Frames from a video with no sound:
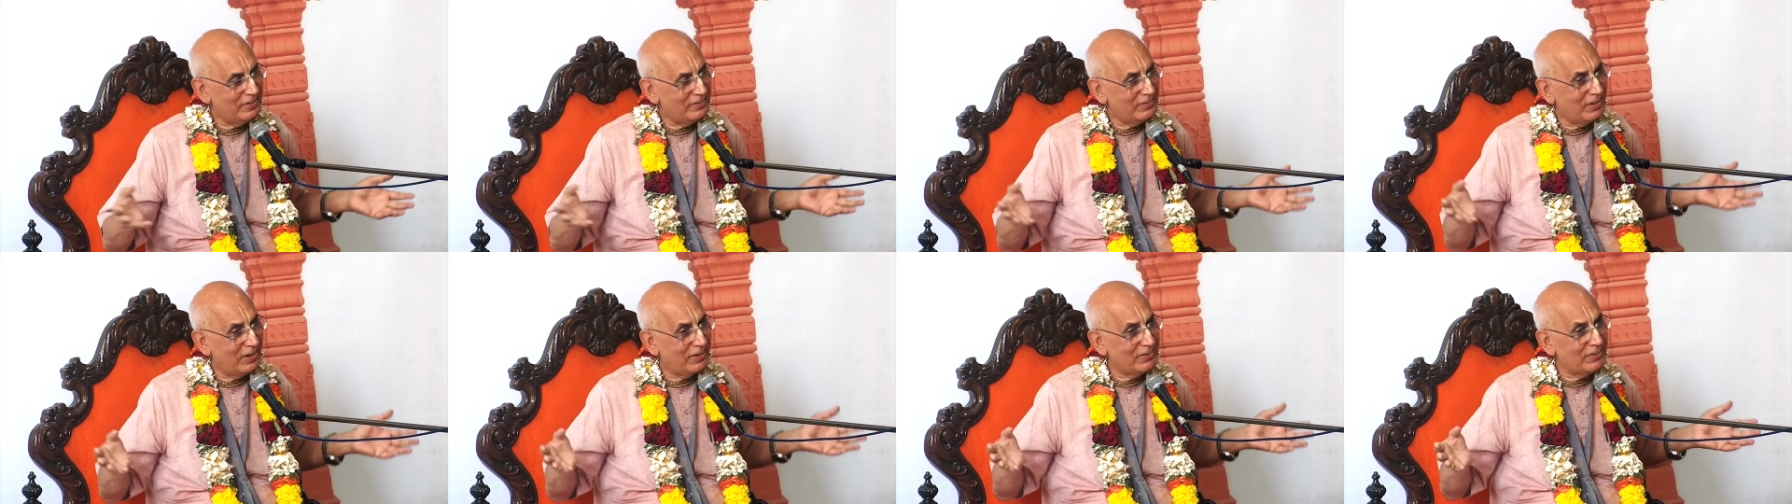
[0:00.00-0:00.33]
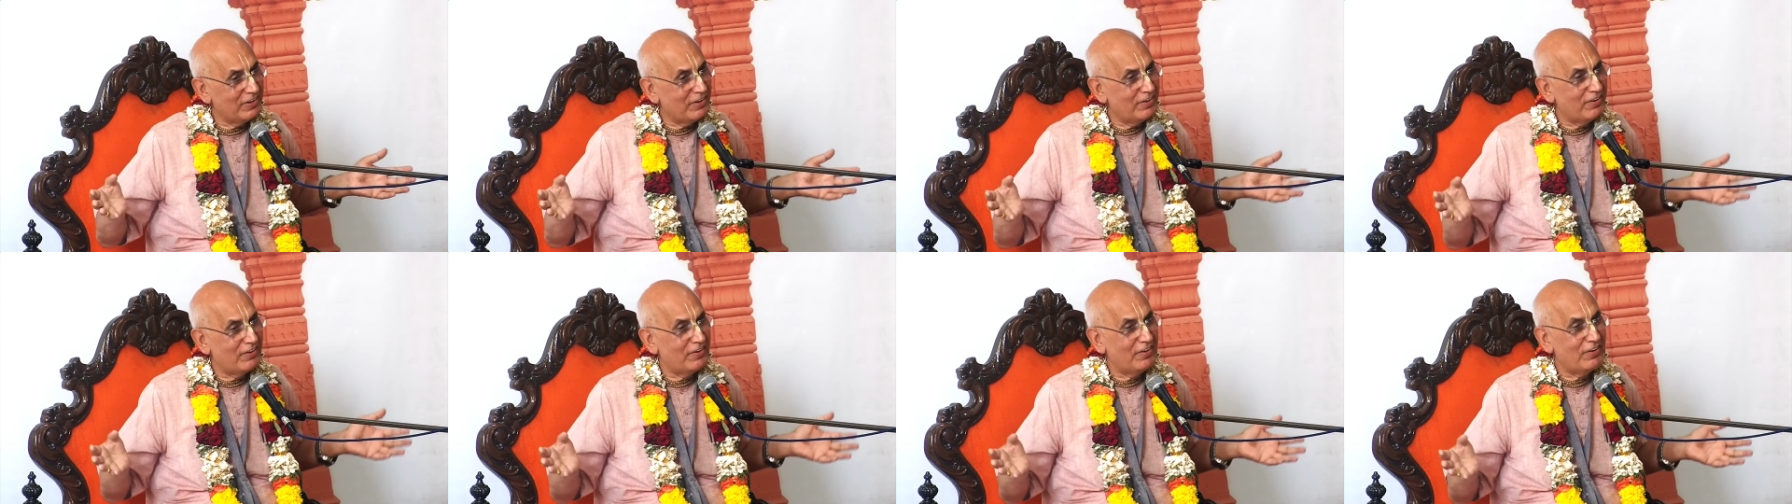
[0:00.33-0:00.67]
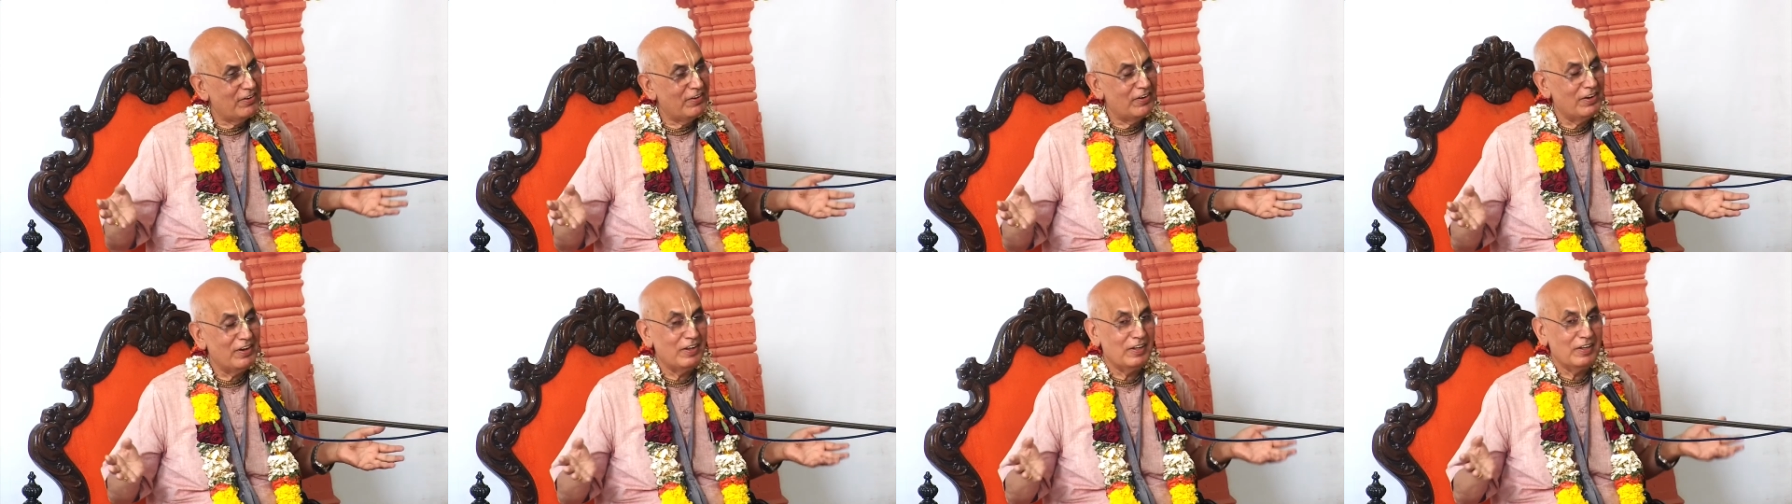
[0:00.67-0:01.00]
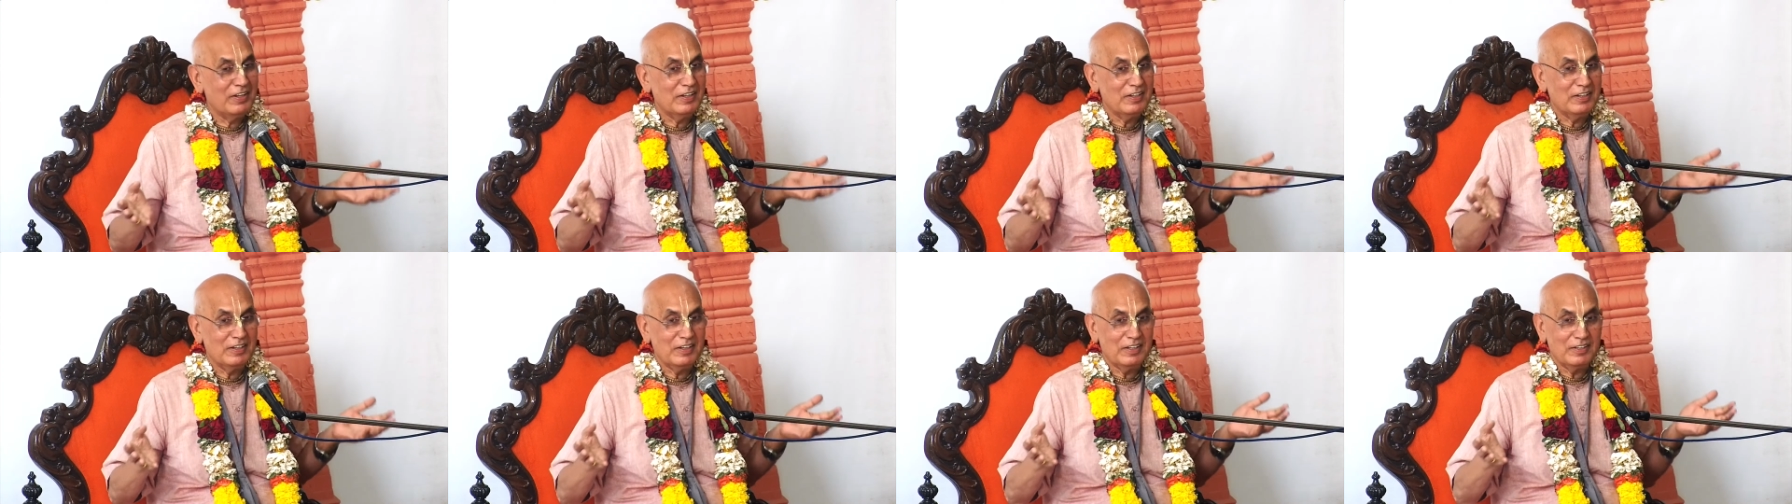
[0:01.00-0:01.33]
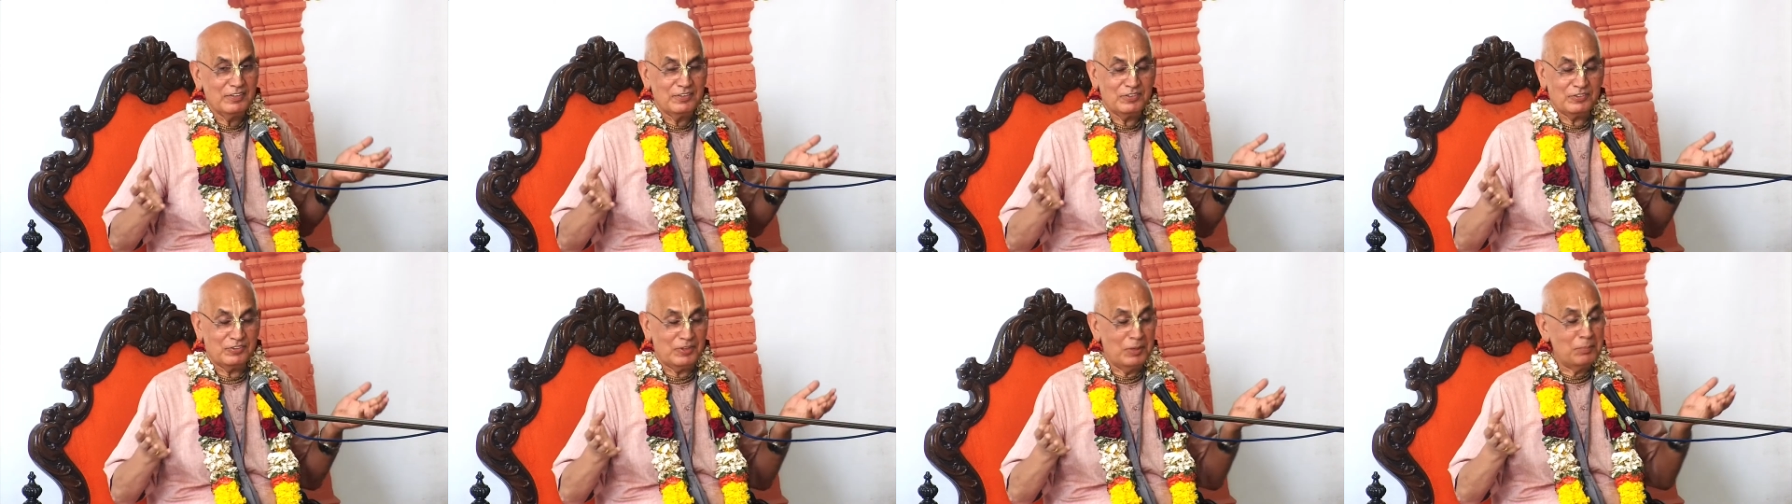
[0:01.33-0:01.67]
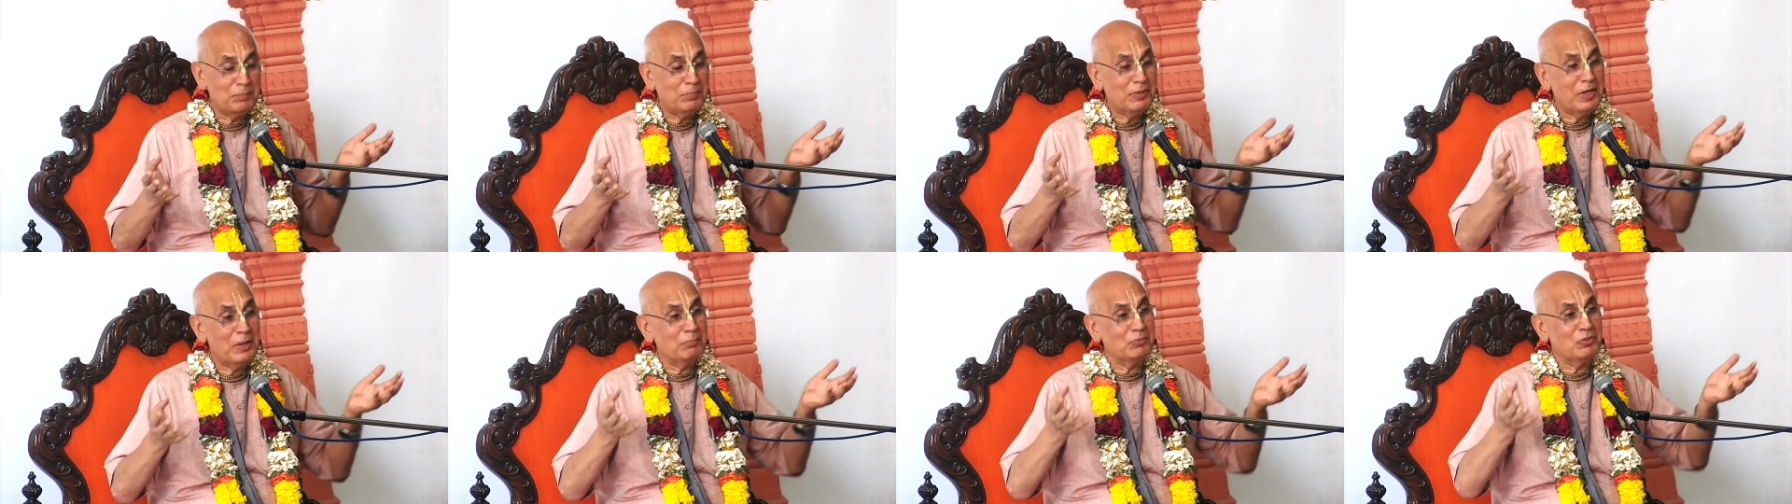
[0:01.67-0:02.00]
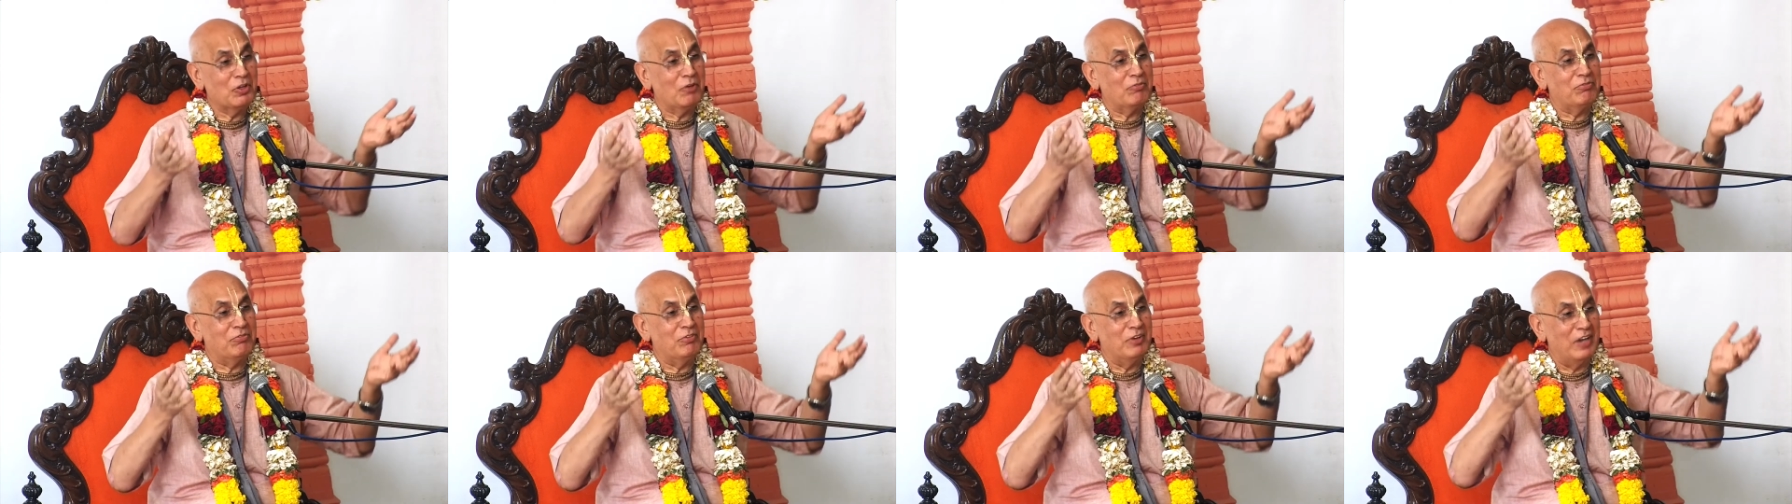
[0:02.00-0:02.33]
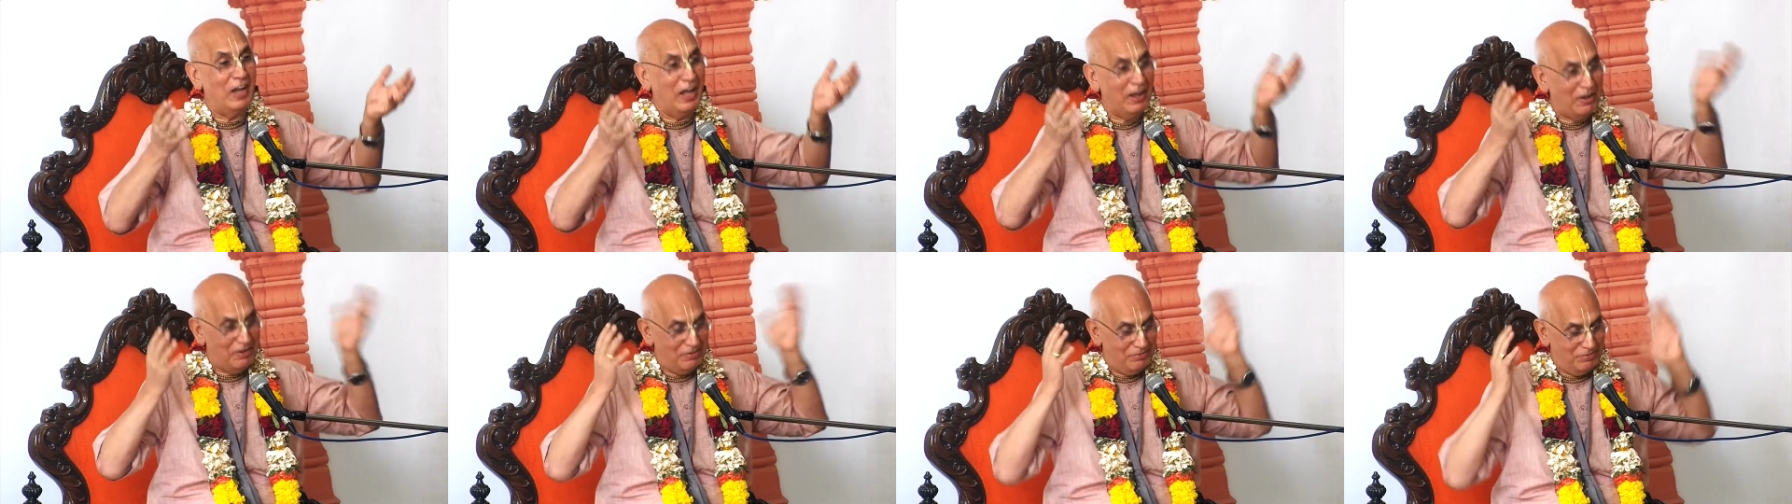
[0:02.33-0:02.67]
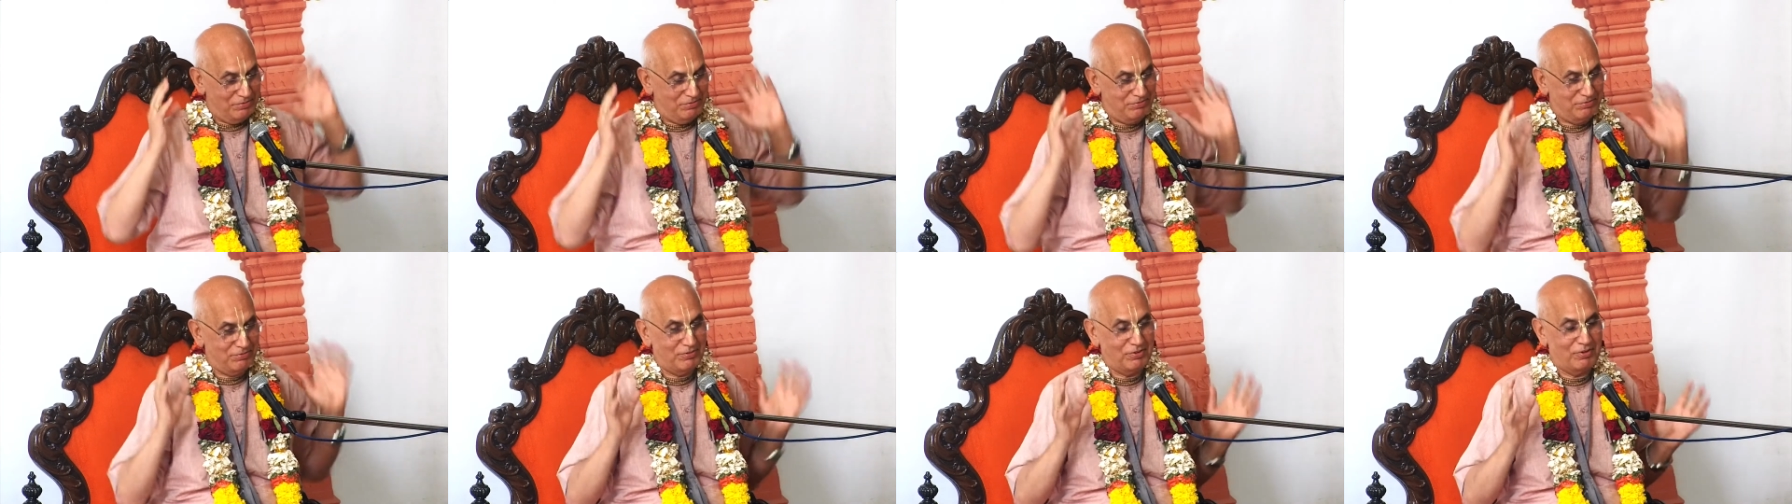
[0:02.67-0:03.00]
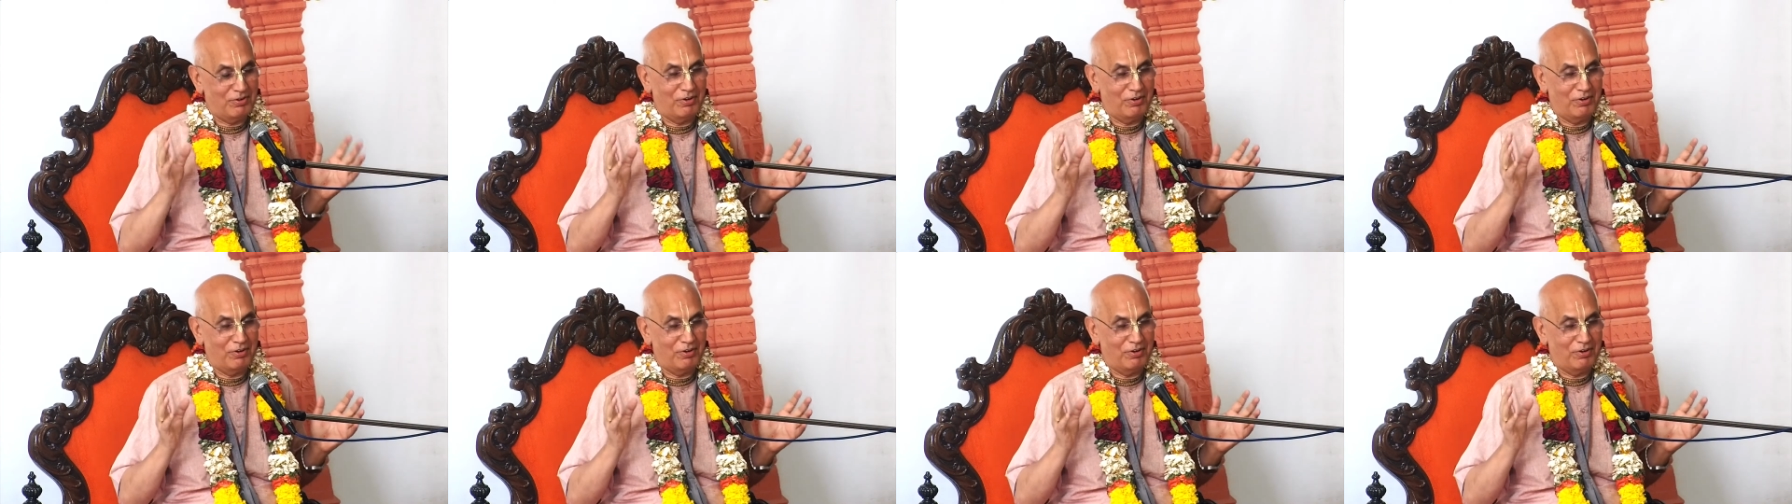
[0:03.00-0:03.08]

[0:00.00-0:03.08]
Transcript: are the symptoms of love